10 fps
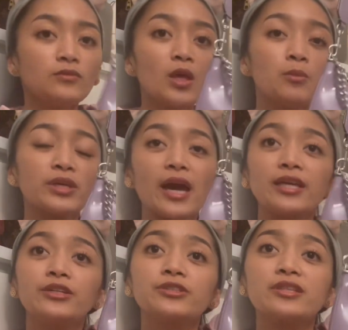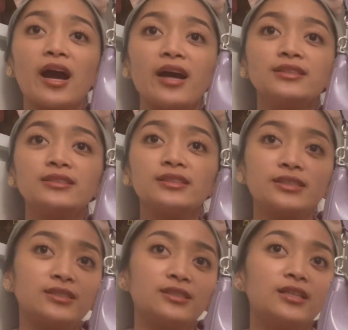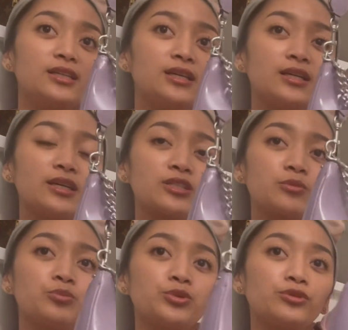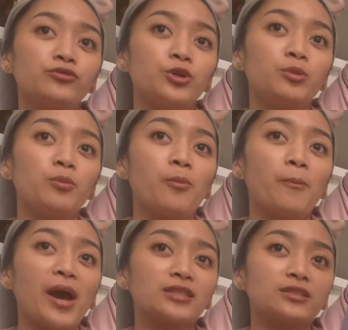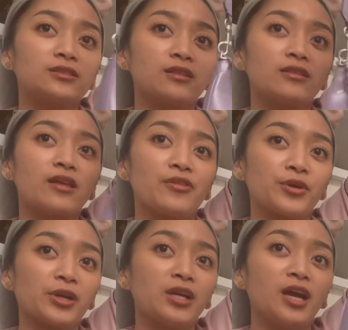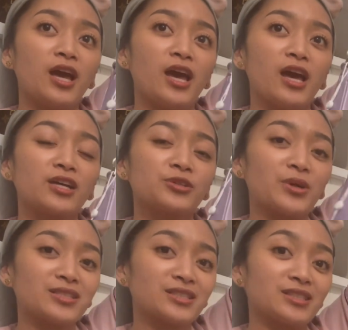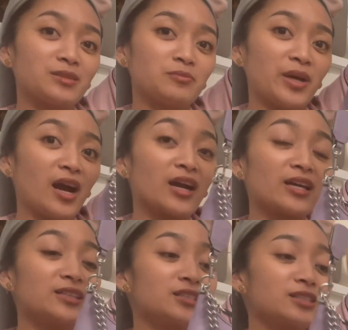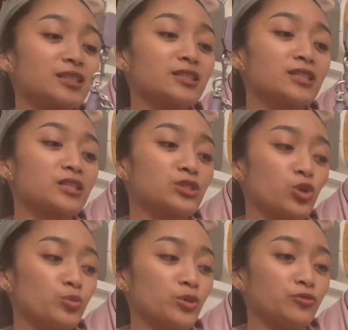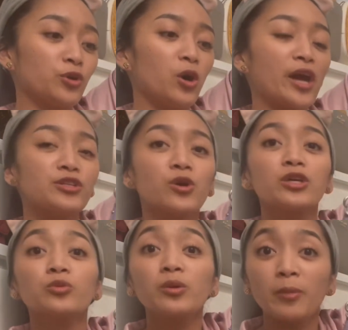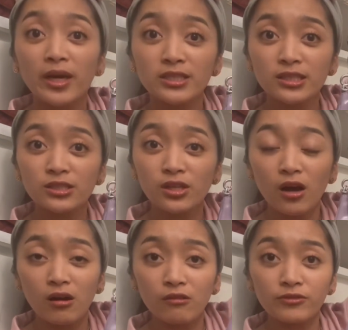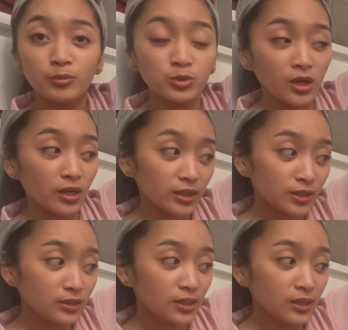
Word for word: but yeah here's that it's a beautiful patent leather crescent bag this is so beautiful i know it reminds us of the prada